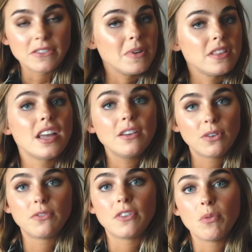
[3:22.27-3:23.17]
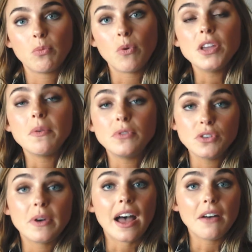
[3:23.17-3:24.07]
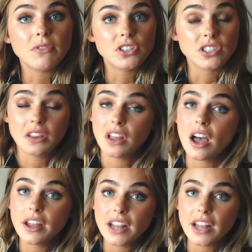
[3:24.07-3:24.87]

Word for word: to be thankful for what you do have, which is a lot.